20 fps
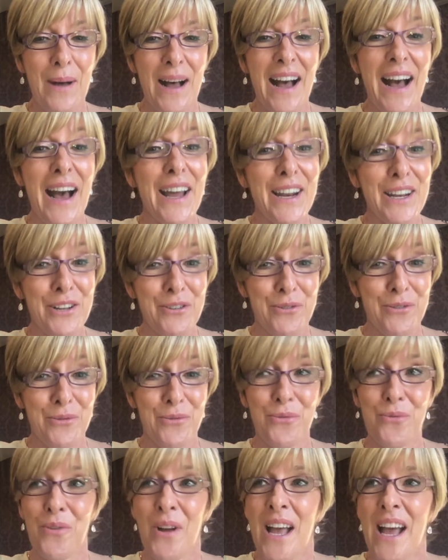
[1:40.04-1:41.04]

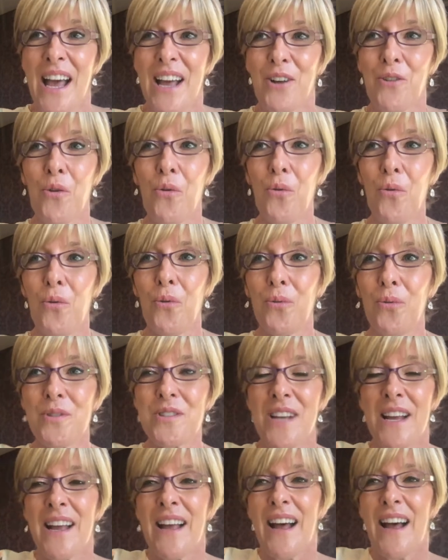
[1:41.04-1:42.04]
article called
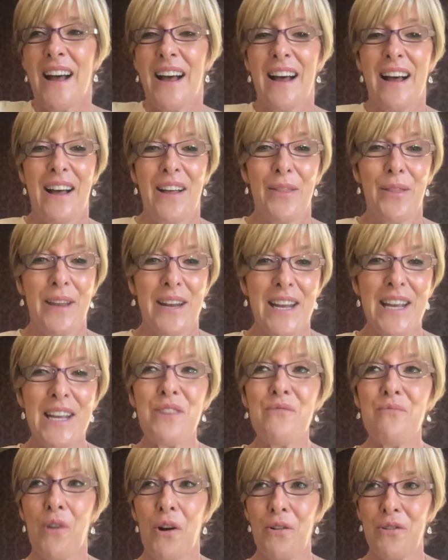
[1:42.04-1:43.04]
that he
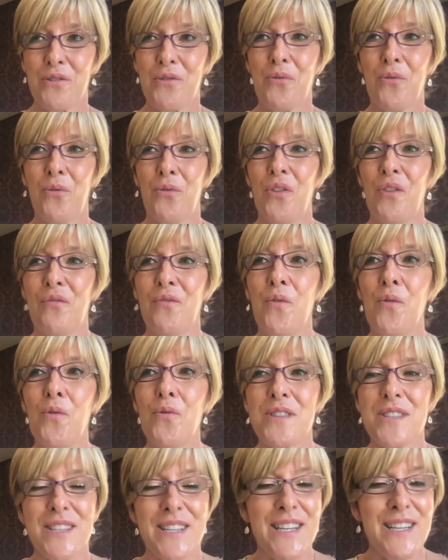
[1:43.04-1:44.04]
wrote, called The 4
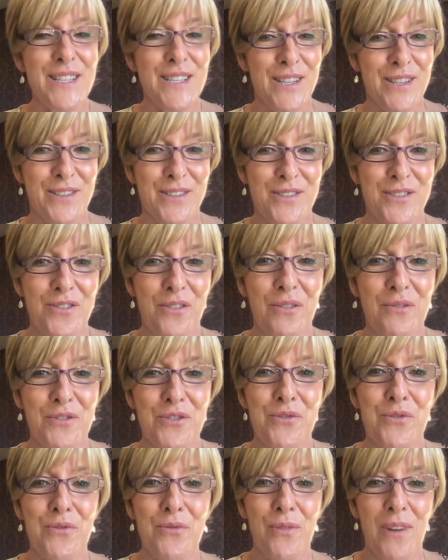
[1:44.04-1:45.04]
Seasons of
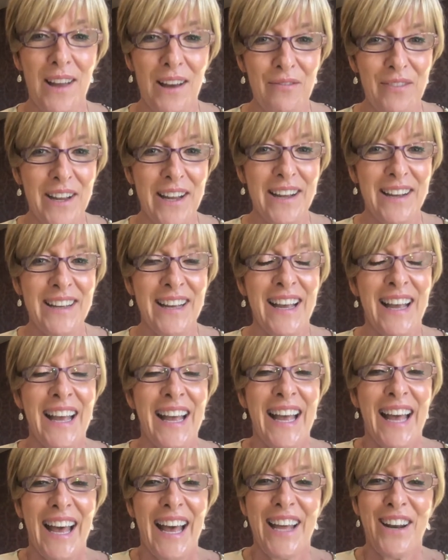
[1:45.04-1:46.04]
True Loving.
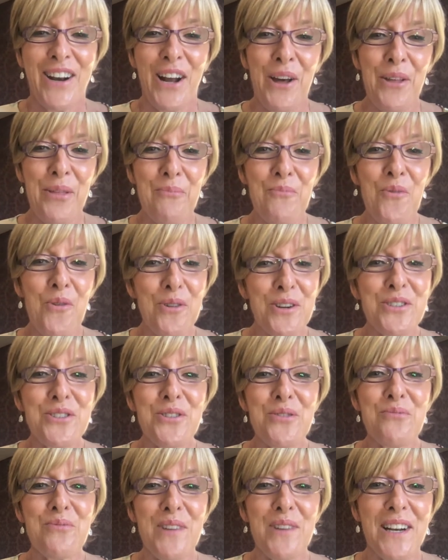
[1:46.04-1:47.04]
And I wanted
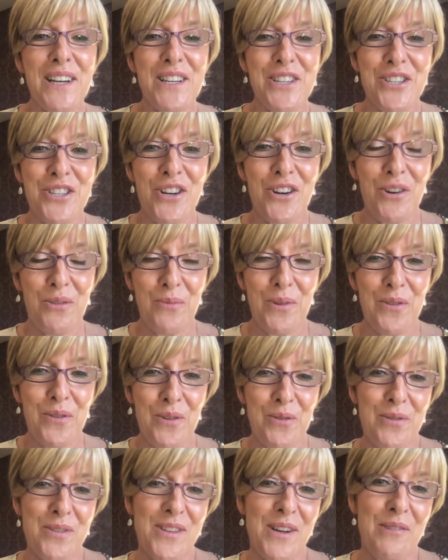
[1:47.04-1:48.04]
to really share it with you
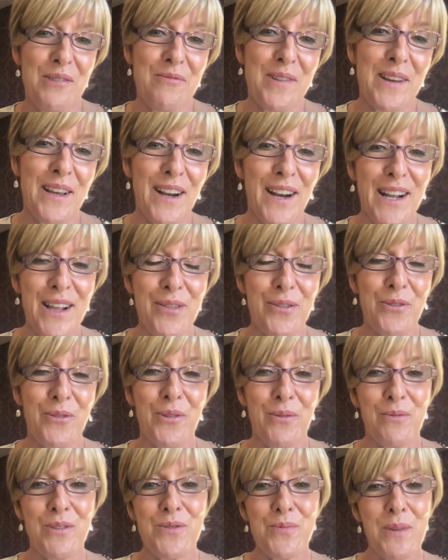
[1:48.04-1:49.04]
because I really thought
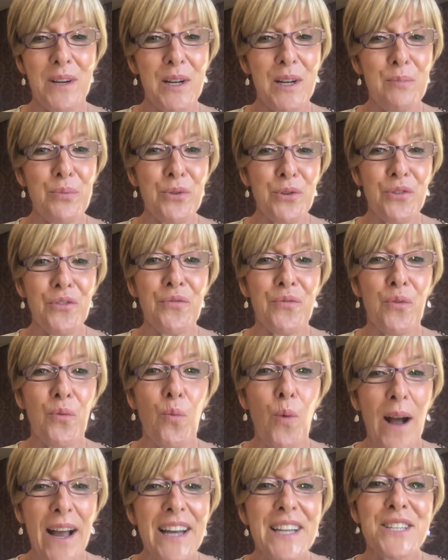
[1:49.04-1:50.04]
it was a really beautiful
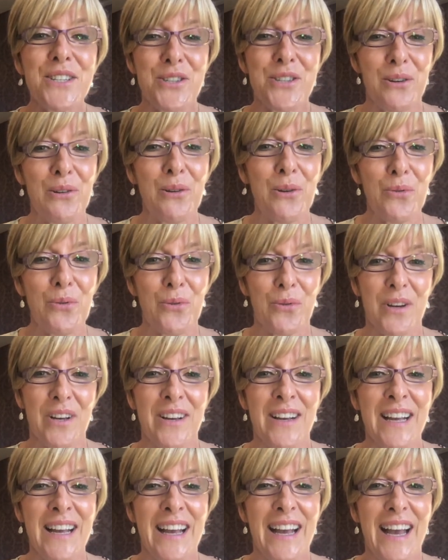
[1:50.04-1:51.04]
way to look
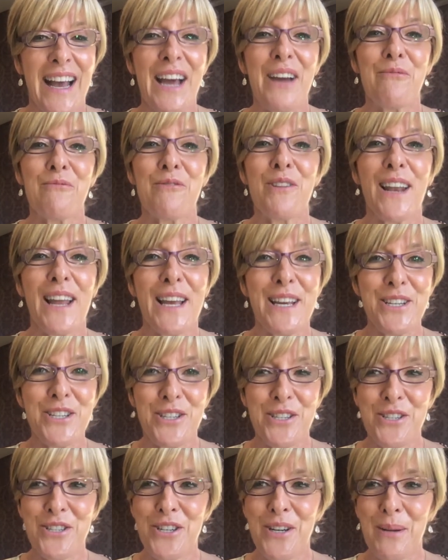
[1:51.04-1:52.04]
at
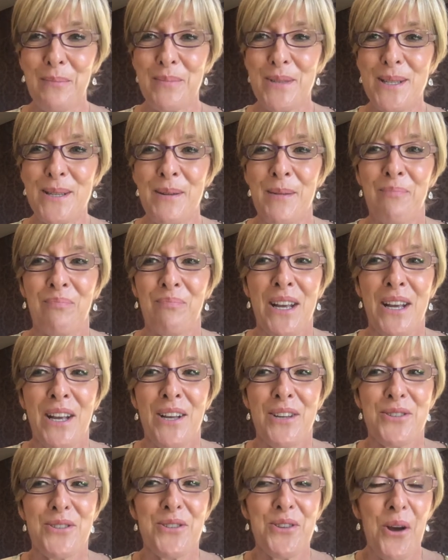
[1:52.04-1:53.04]
relationships.
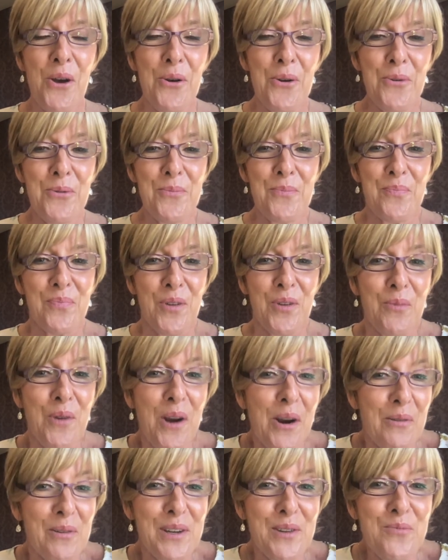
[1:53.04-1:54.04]
So
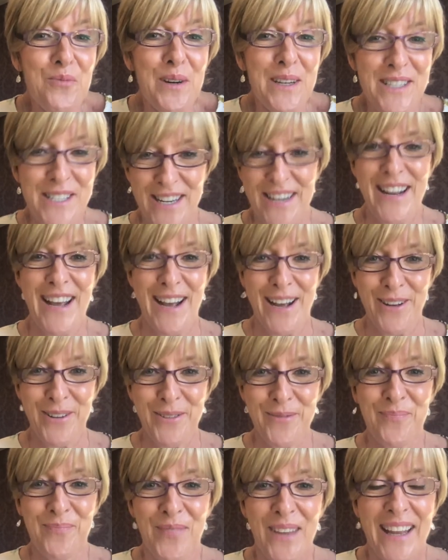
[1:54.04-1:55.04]
we're in winter now,
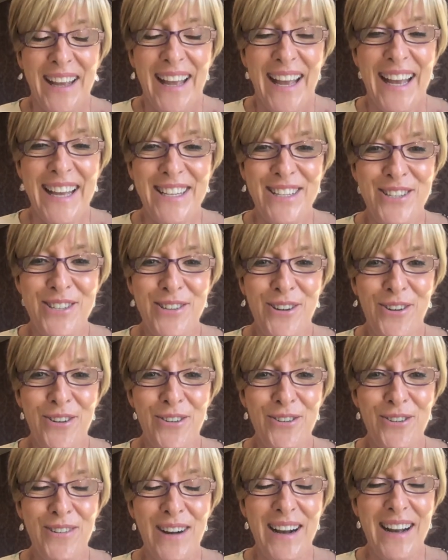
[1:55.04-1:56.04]
and
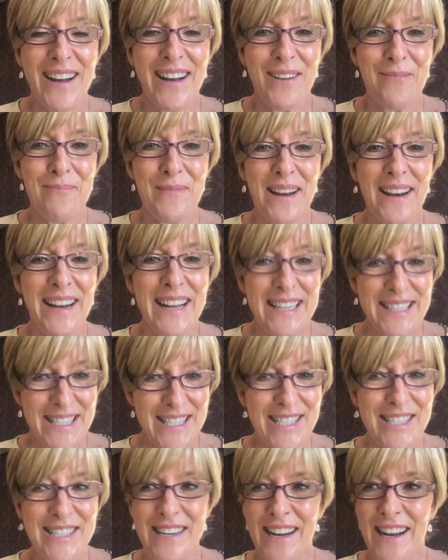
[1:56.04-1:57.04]
so let's
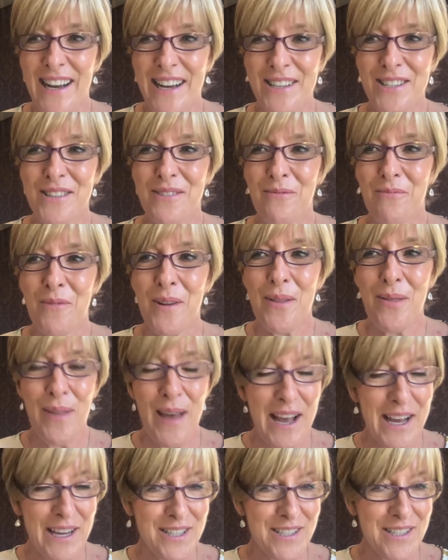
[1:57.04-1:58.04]
start with
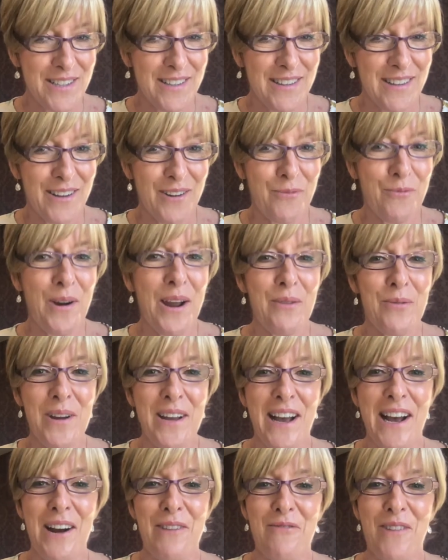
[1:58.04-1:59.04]
that, where we
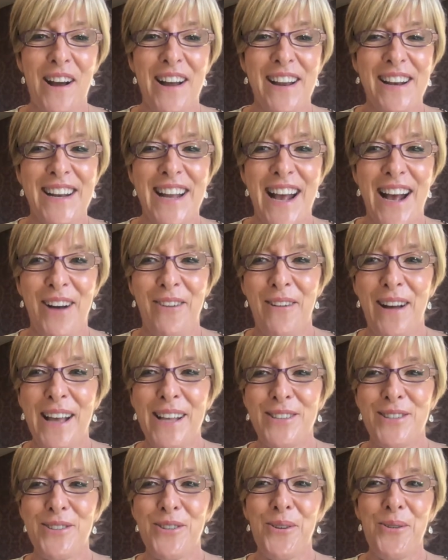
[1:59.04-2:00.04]
are right now.
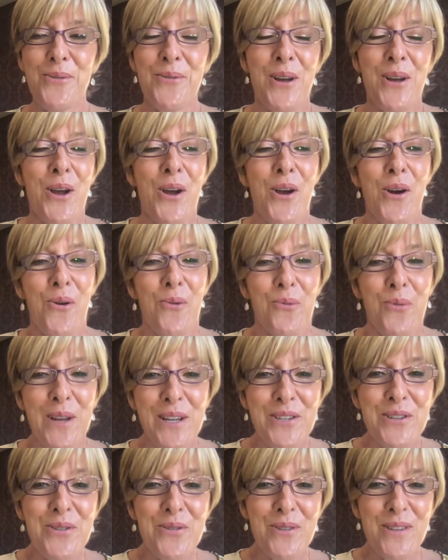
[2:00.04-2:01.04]
And so
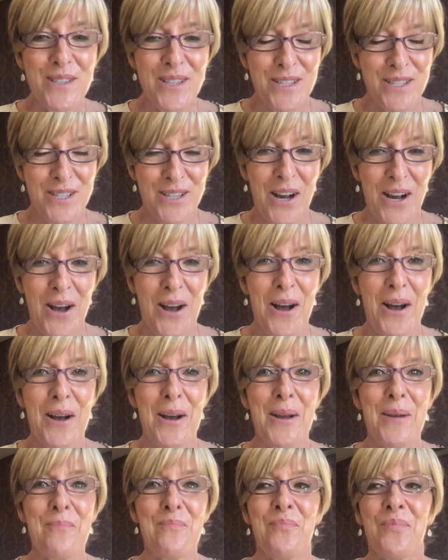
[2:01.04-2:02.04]
winter is a
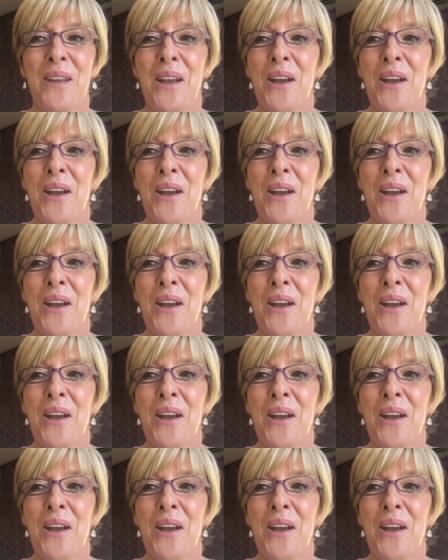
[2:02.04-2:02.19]
time